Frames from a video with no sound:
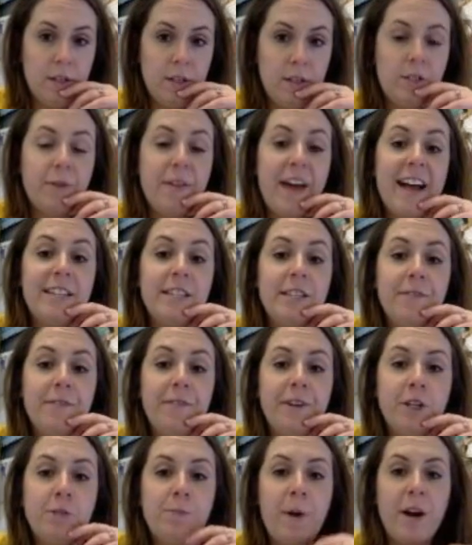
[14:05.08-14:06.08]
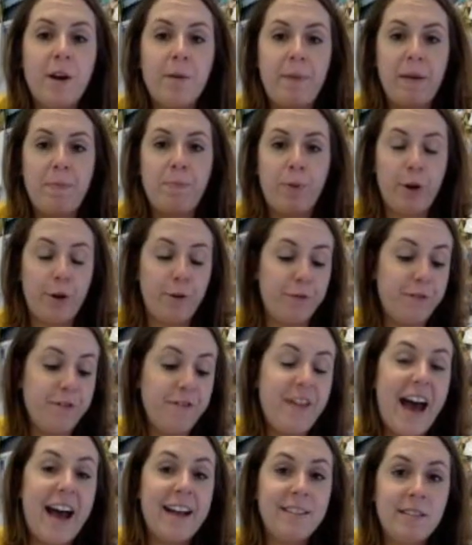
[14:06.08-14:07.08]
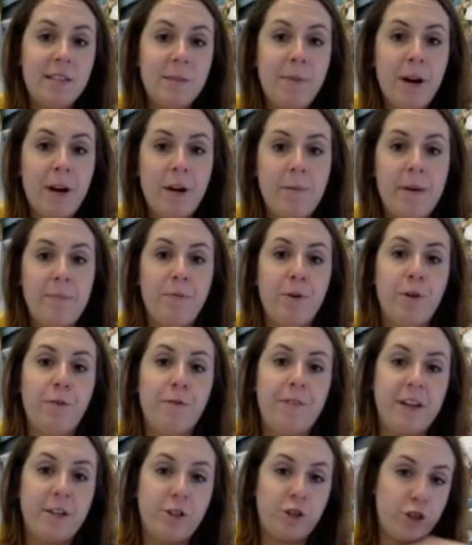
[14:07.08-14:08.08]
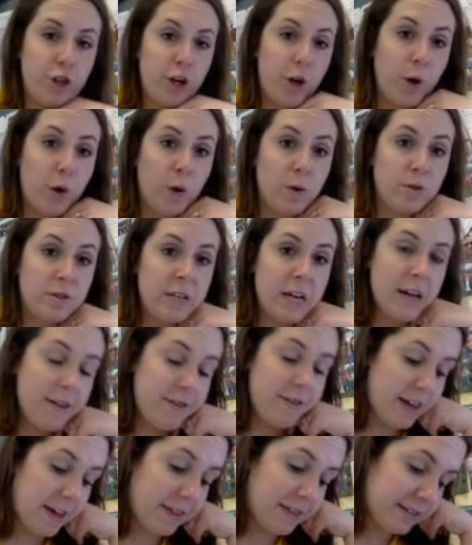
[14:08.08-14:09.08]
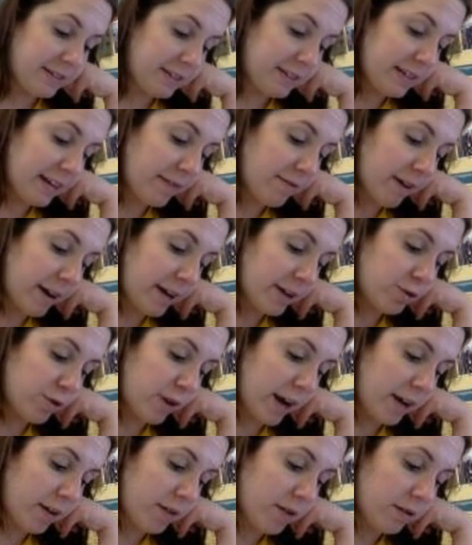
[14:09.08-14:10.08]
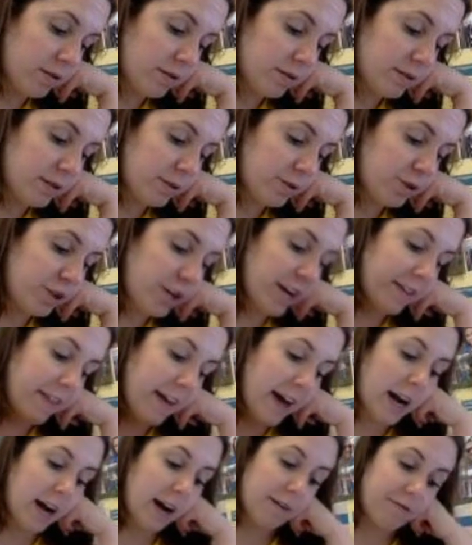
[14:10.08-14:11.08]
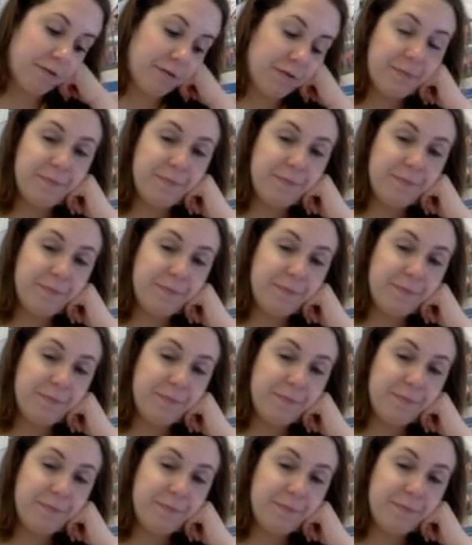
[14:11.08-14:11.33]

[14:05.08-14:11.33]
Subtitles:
So that's the first part of my proof. That's the part of my proof that shows that this is a right triangle. So check that off.